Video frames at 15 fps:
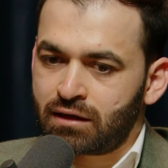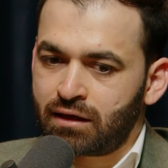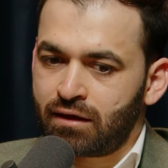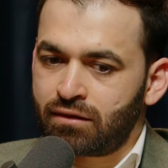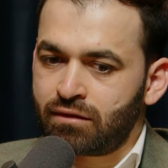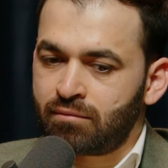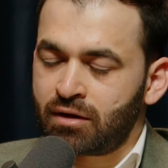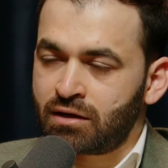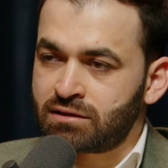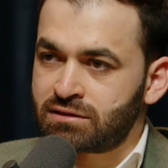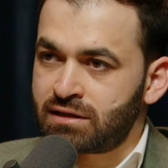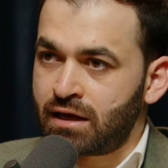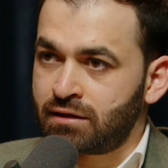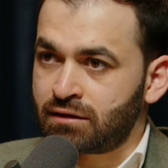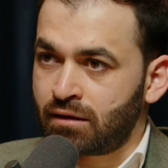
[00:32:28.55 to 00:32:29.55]
get them an
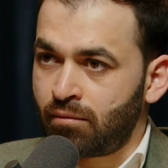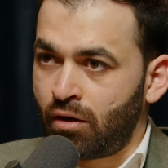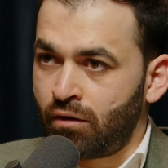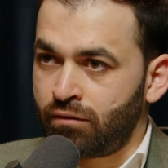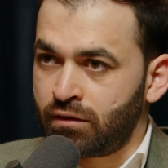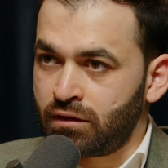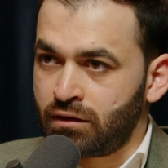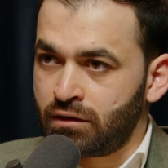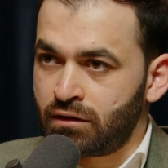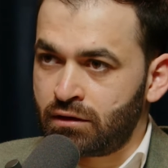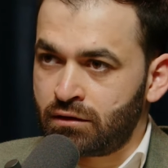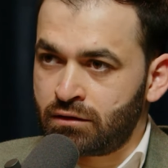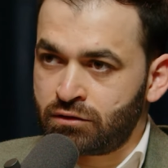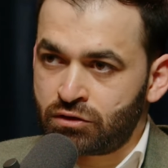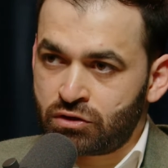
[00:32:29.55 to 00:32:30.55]
understanding about the
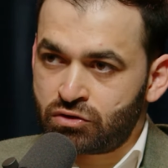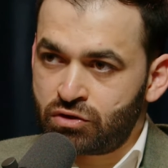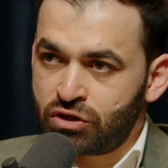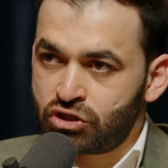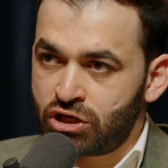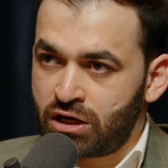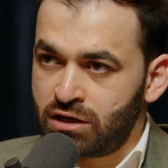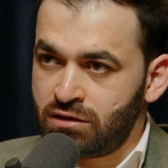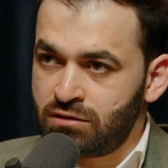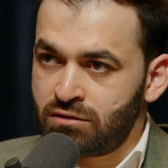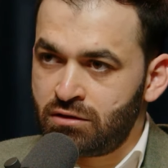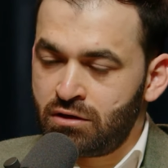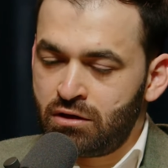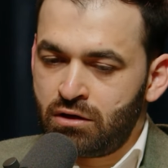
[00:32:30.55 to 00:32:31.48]
industry chain,